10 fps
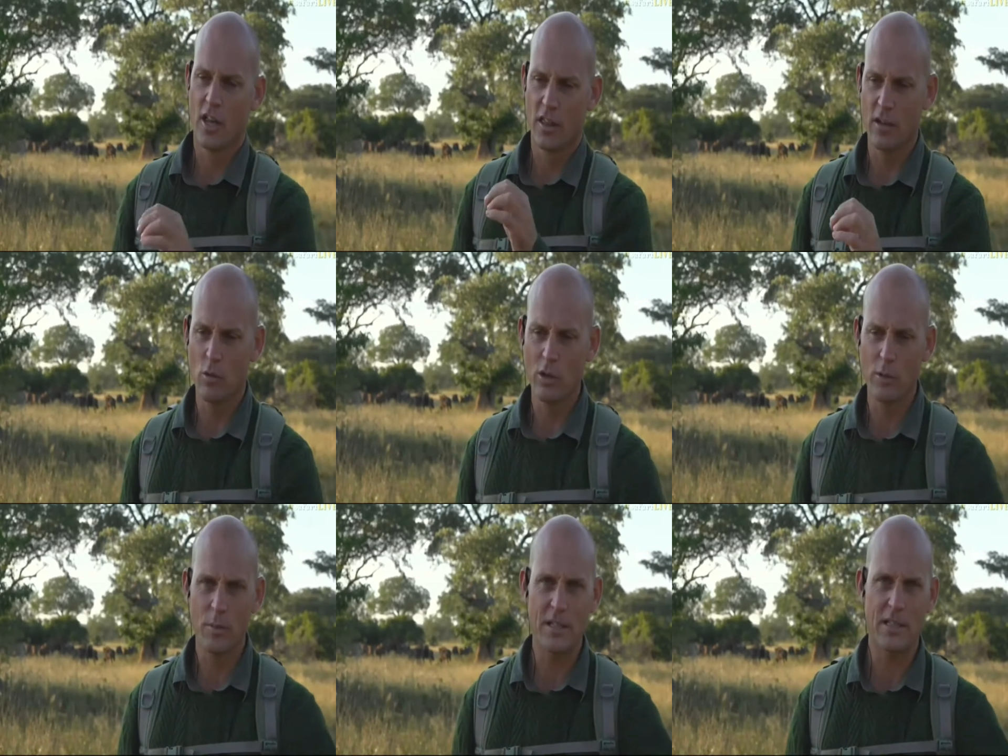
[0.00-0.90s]
the
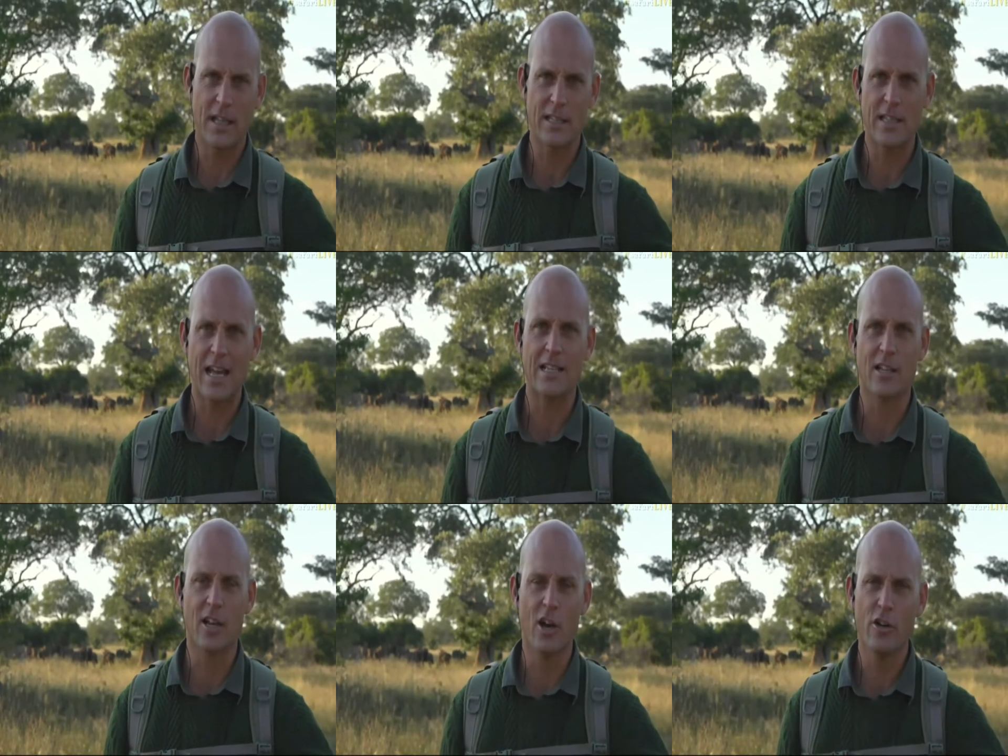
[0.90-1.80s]
wildebeest that stands
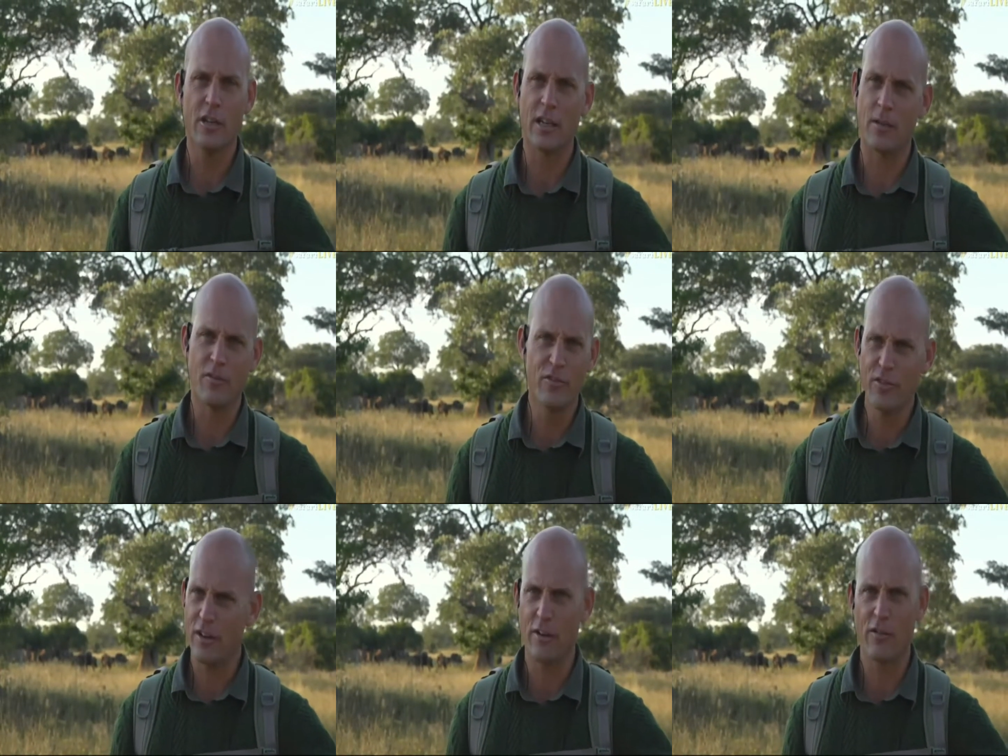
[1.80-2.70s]
alone in a
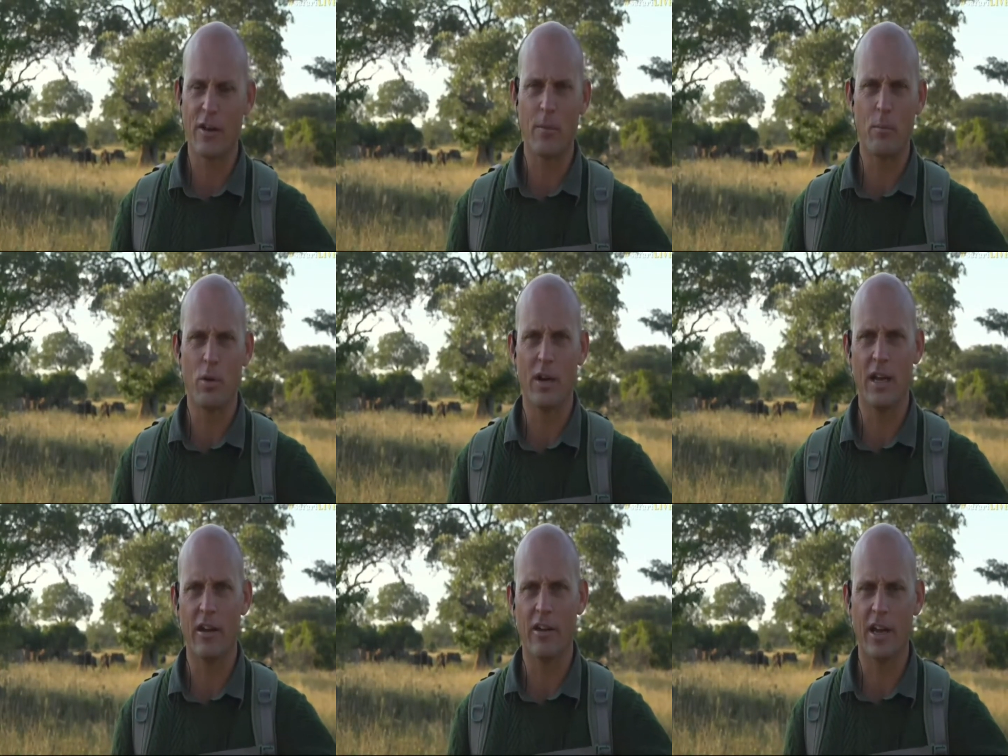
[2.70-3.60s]
very very poor
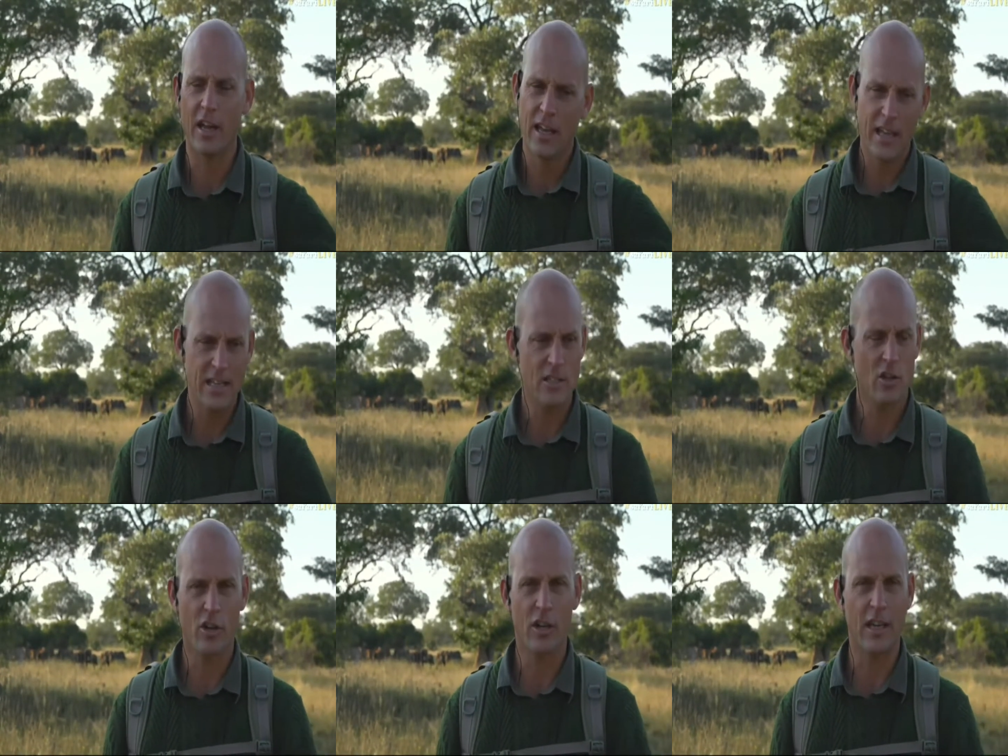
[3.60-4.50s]
area, he's
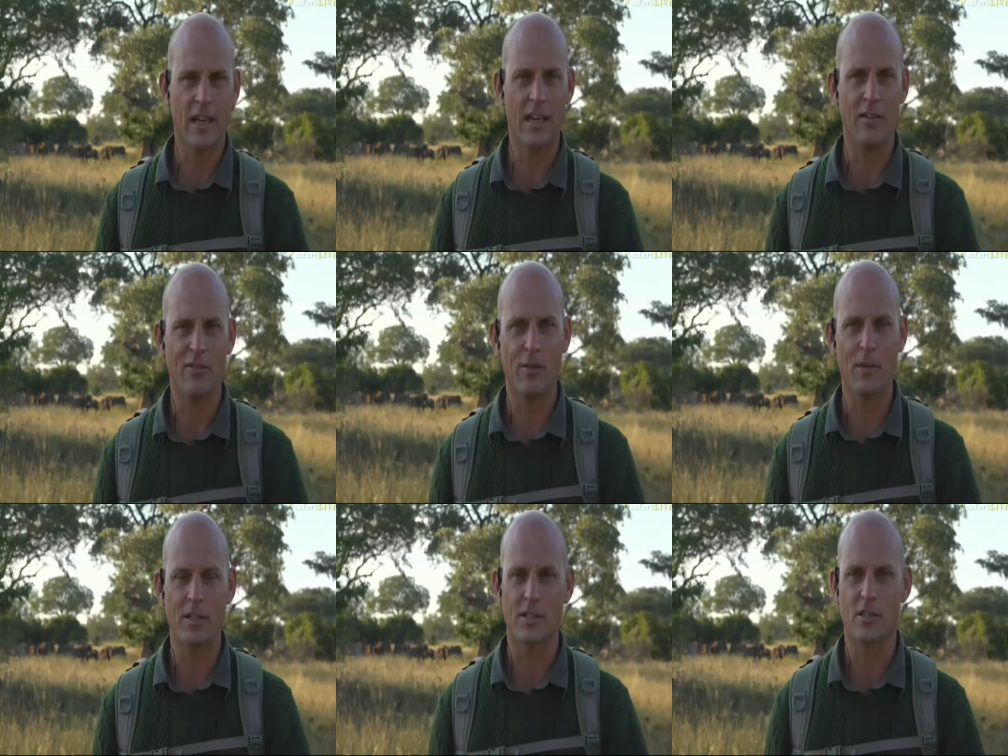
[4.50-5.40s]
not going to get any
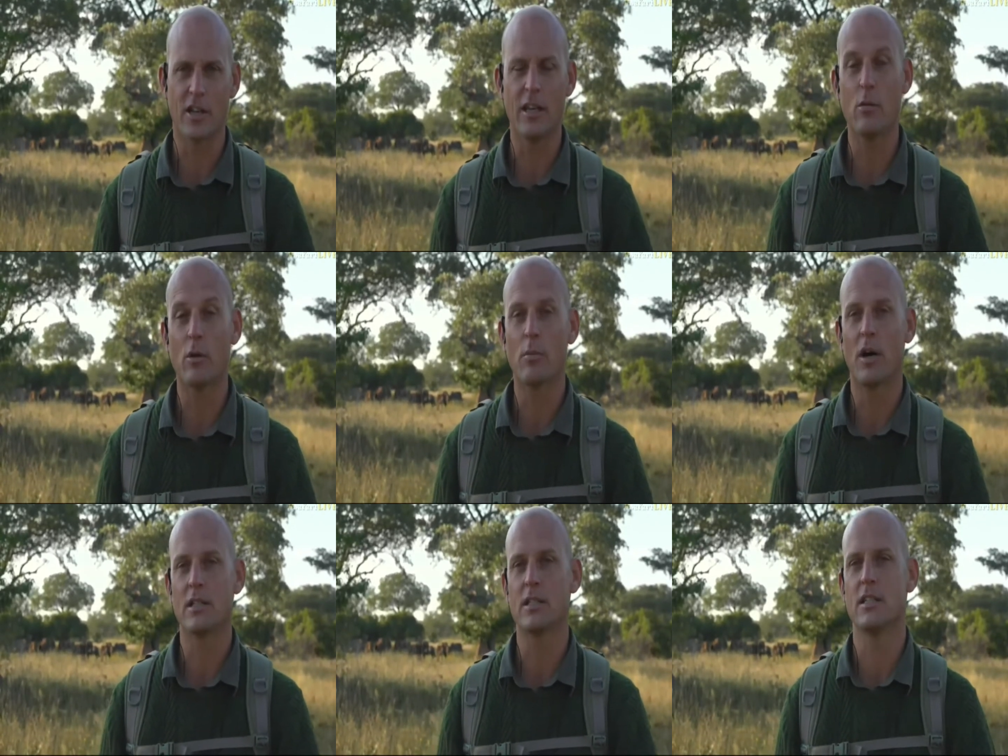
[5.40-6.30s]
females, and so he won't
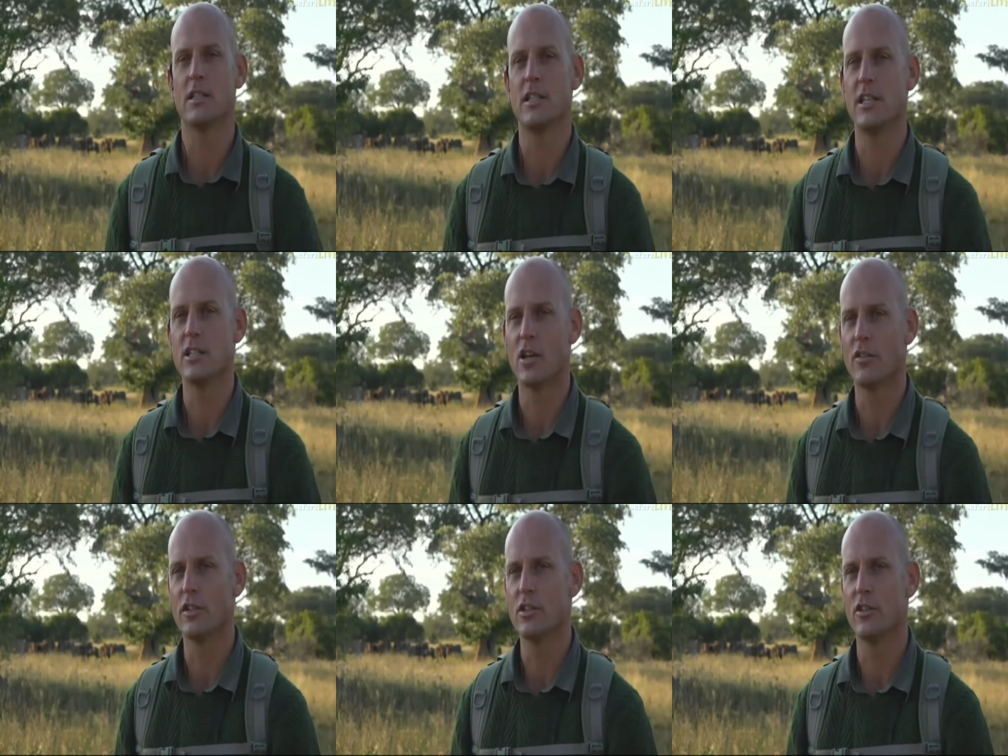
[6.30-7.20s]
pass his genes
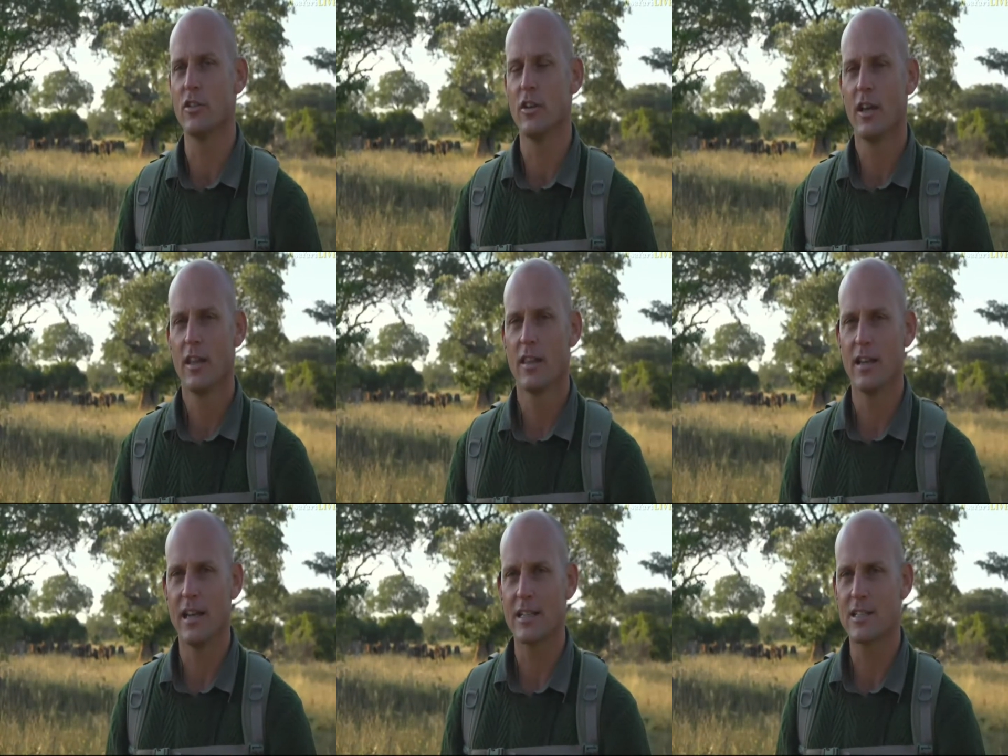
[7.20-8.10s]
over to the
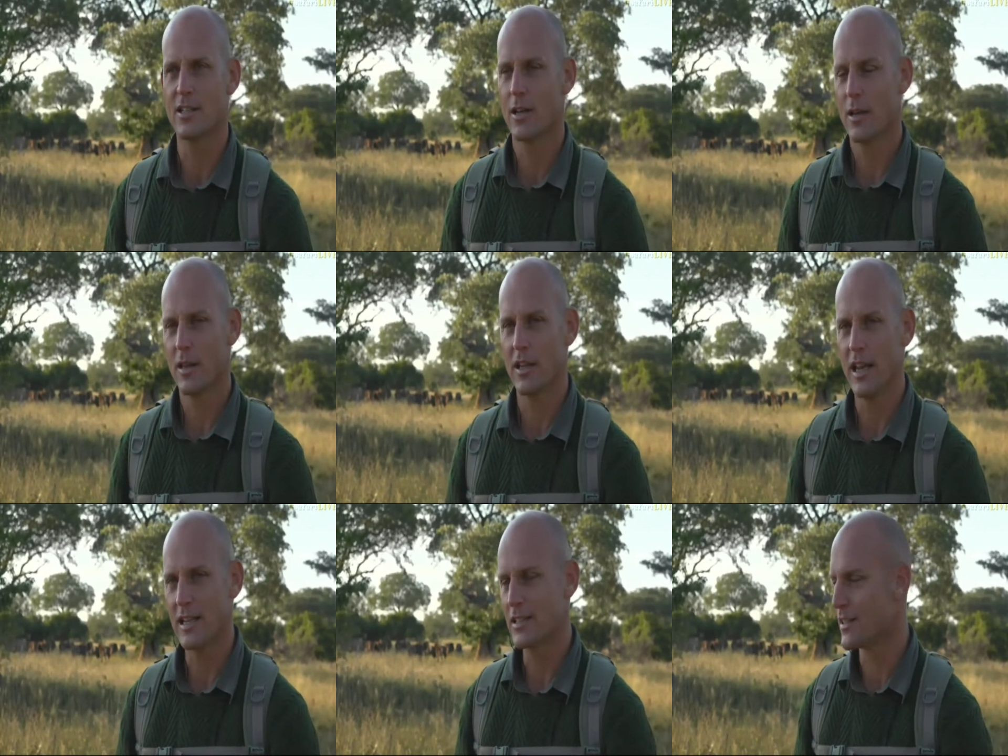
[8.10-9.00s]
next the
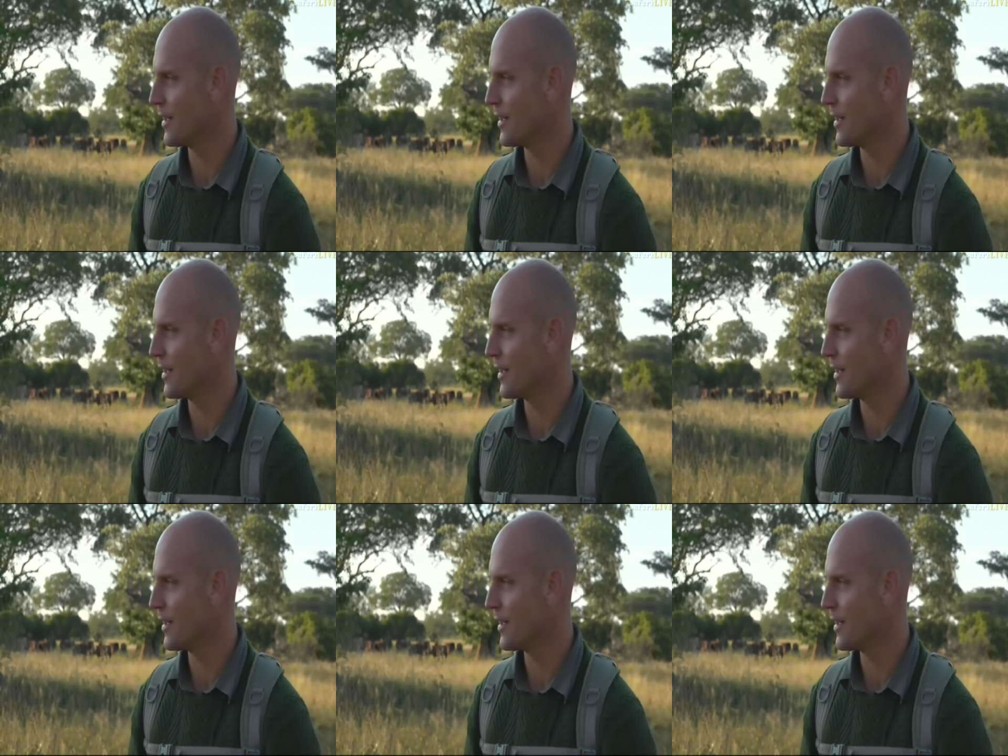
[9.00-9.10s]
next